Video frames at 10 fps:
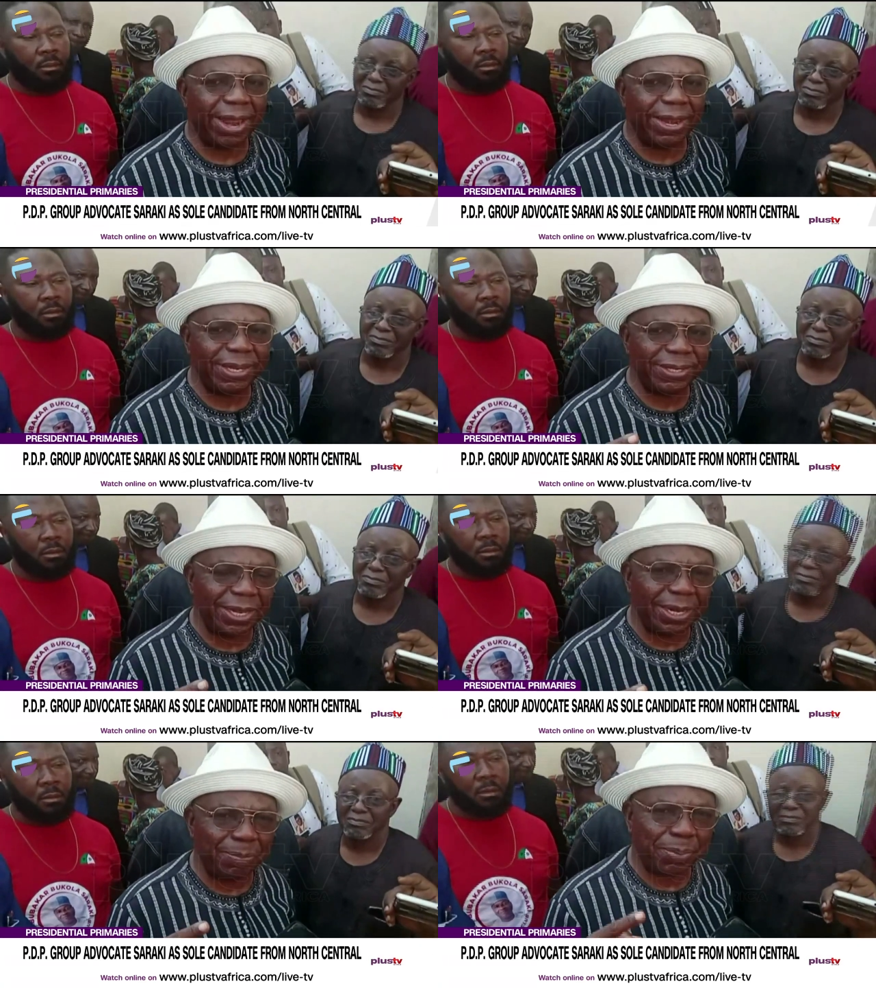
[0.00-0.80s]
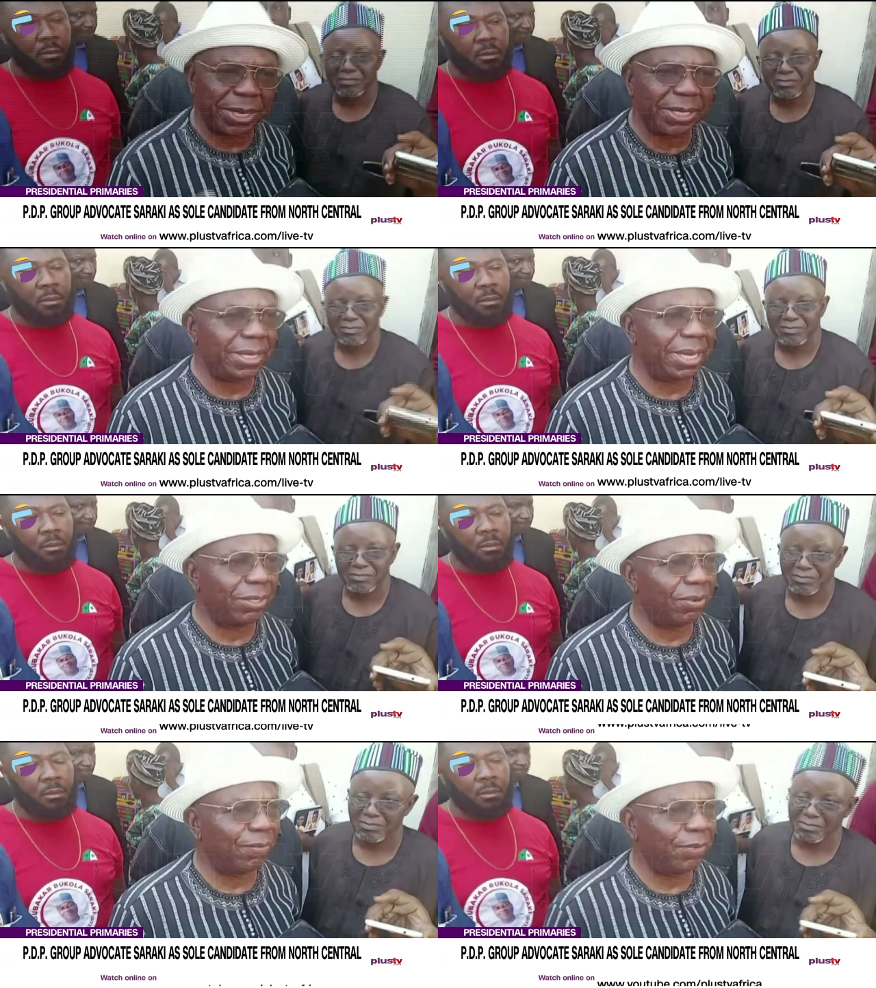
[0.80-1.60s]
Speaker 1: and the Senate
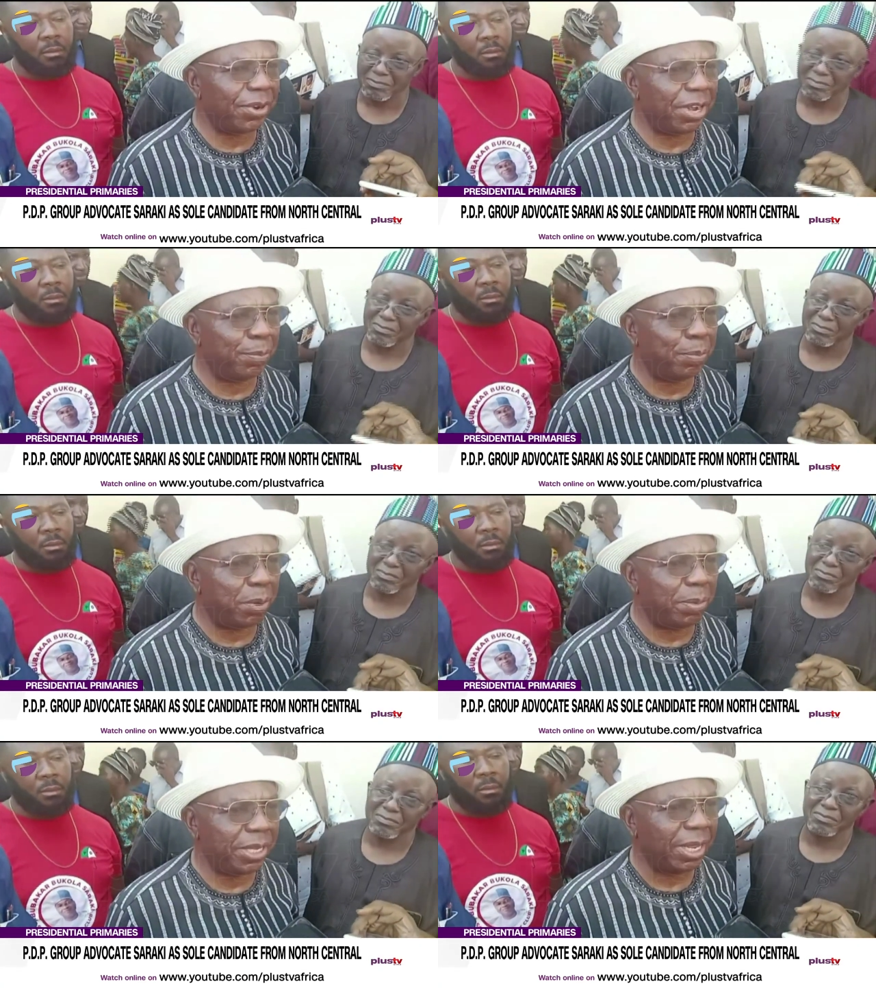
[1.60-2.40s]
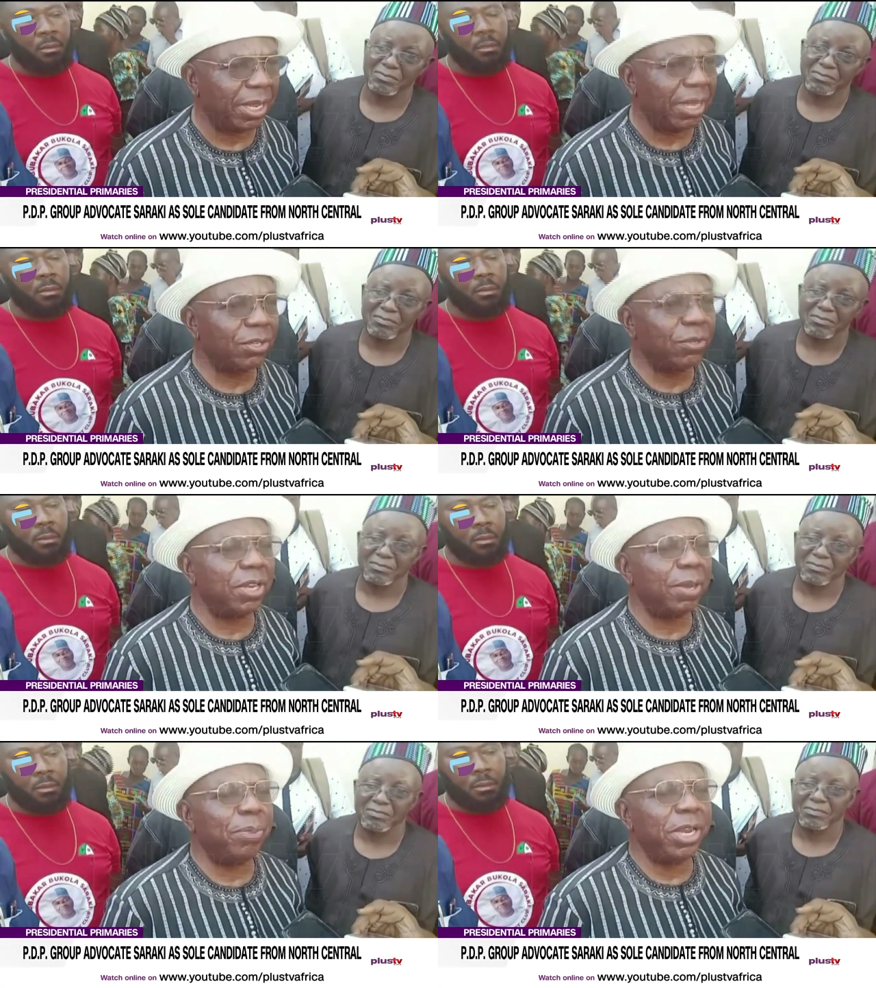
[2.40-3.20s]
President of the Federal Republic. So
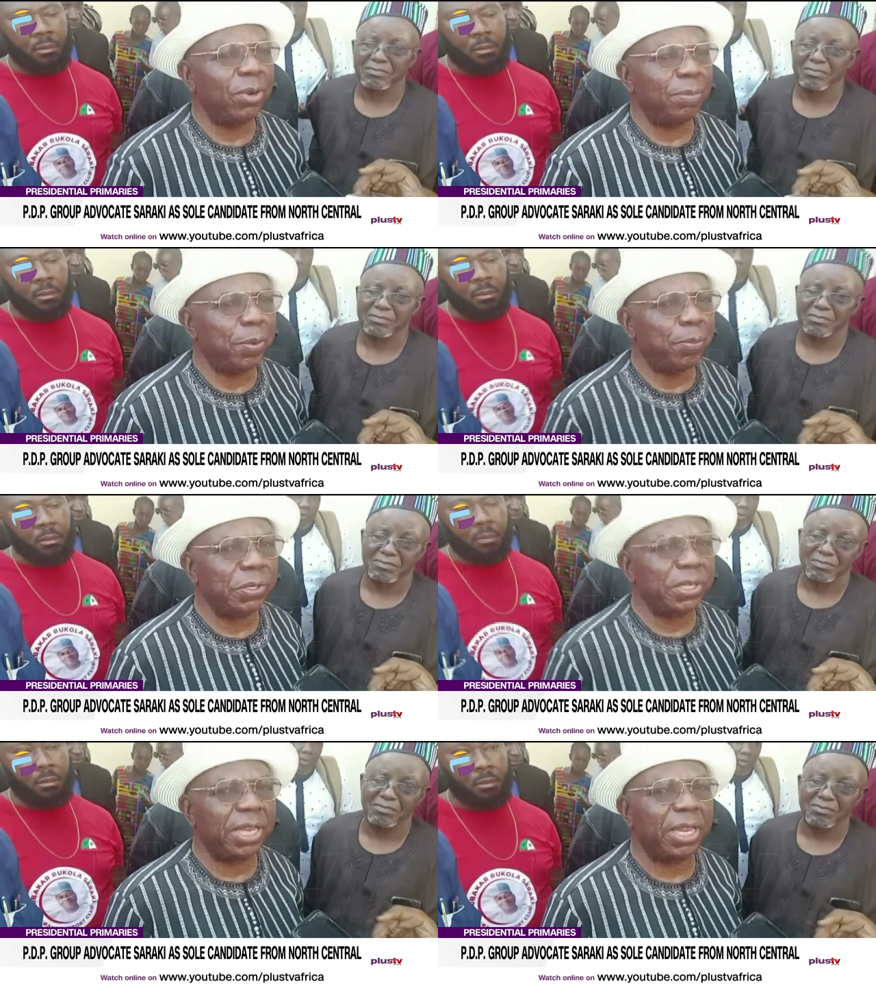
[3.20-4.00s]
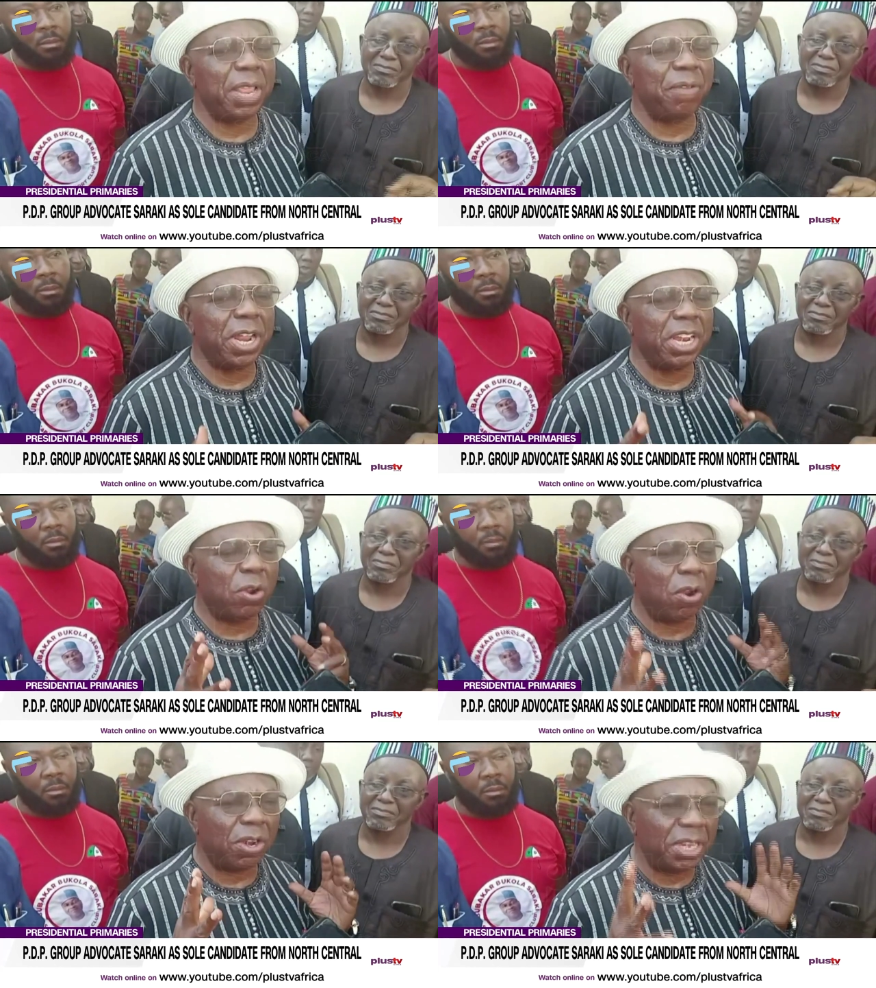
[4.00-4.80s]
the Benue people said even
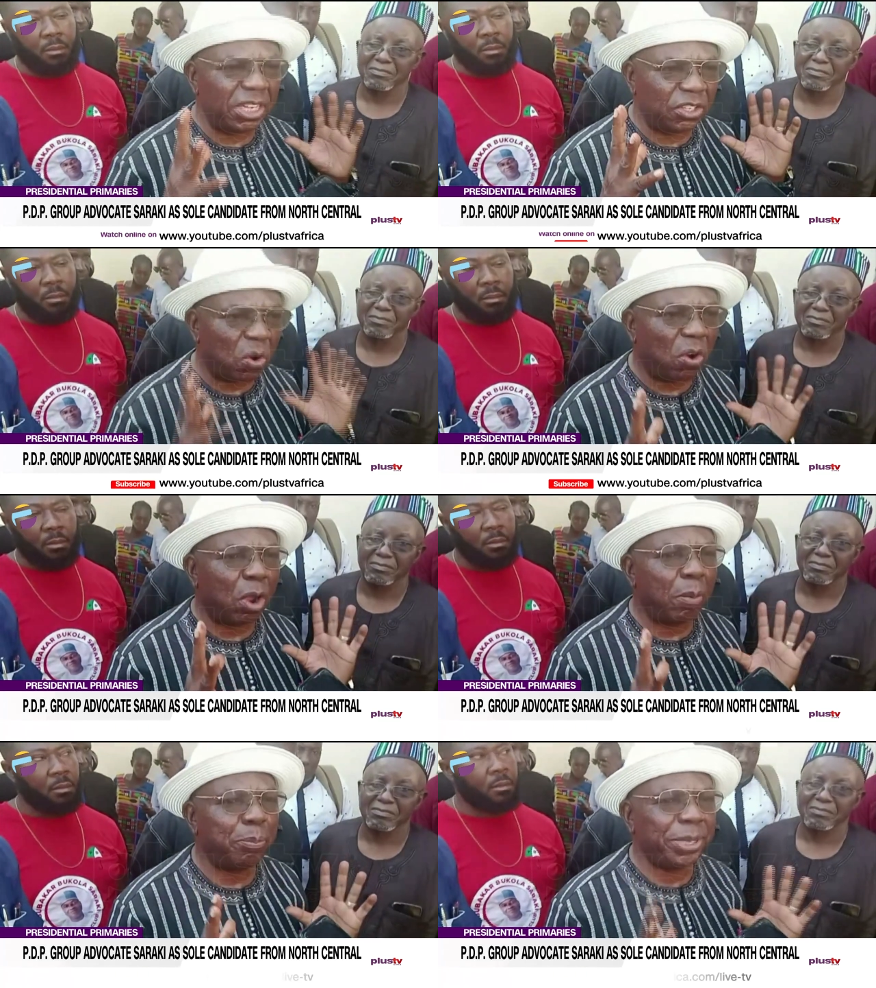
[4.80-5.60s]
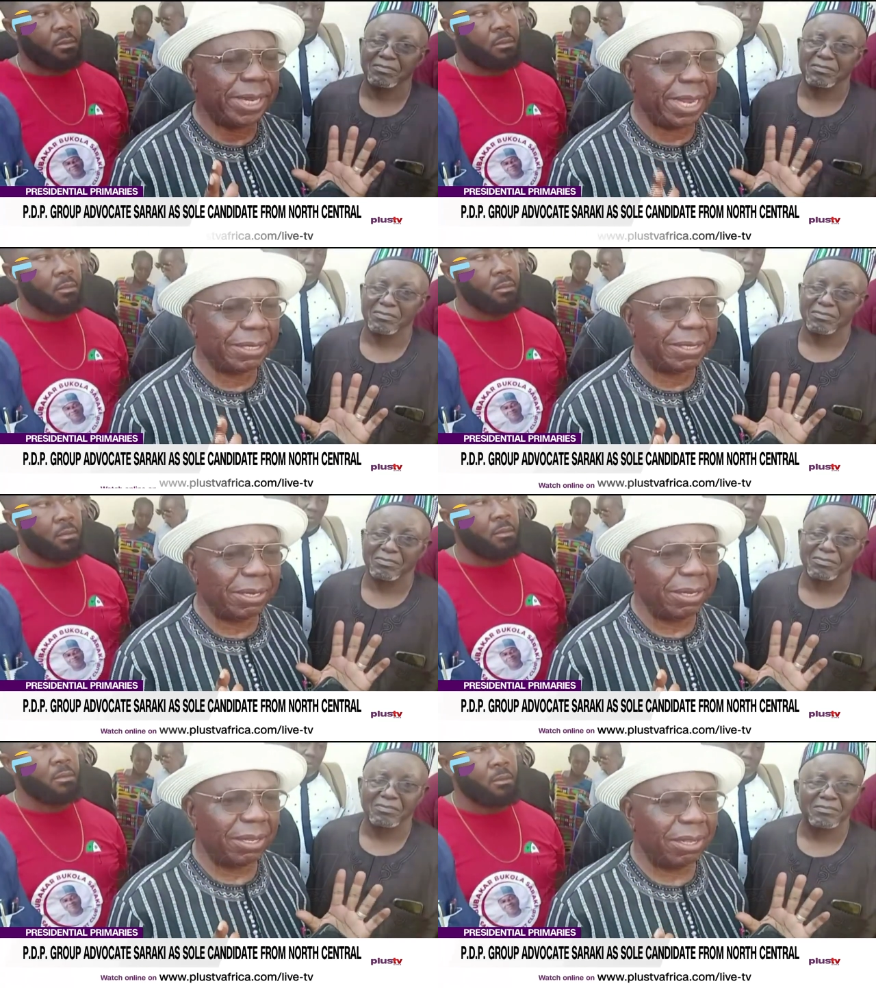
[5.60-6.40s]
on his own competence,
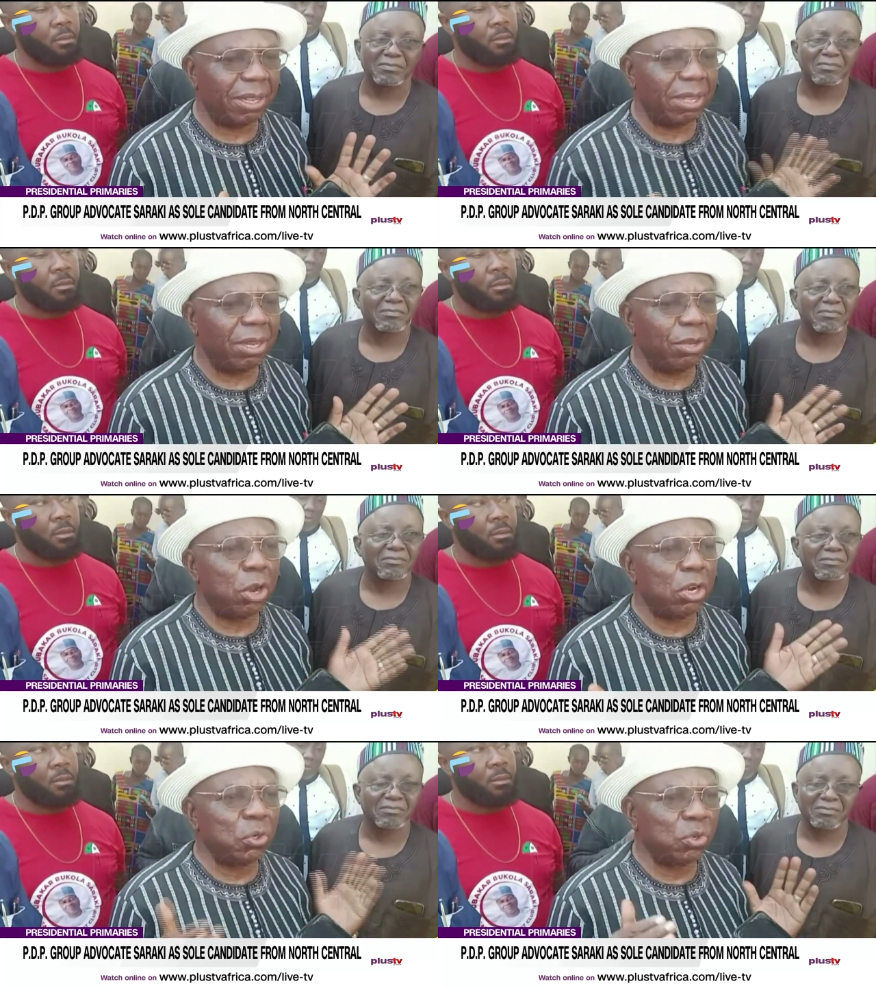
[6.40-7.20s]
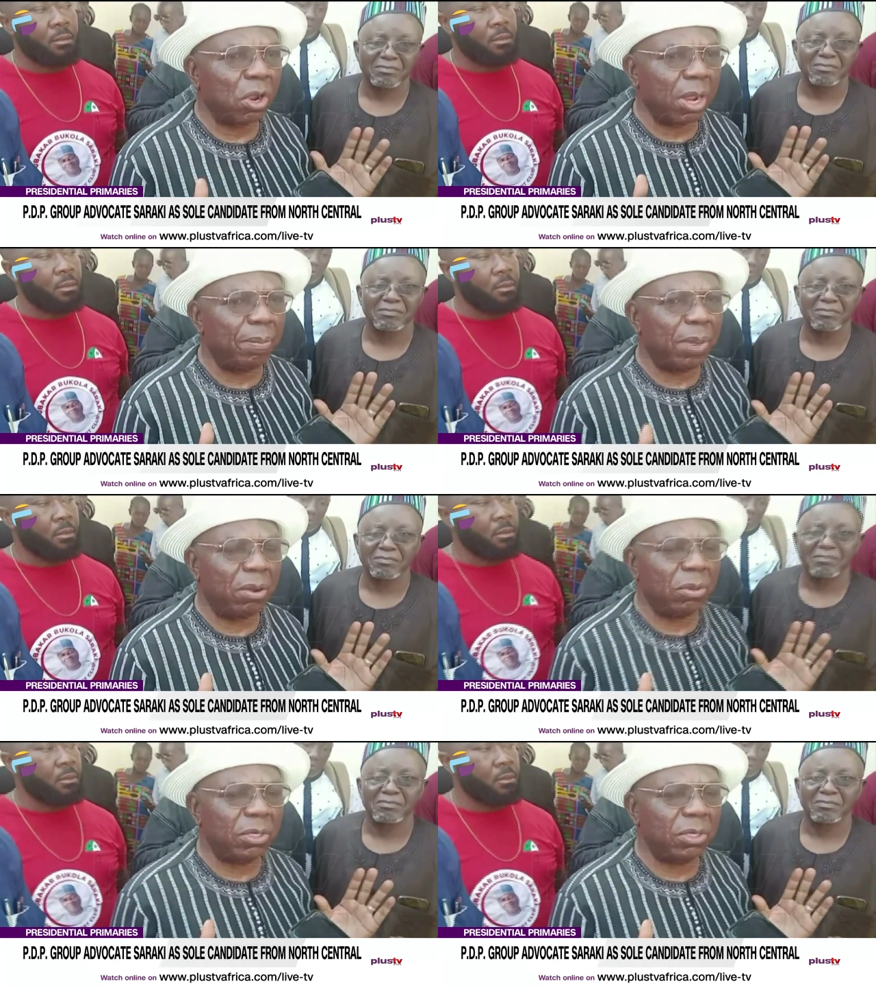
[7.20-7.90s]
not to talk about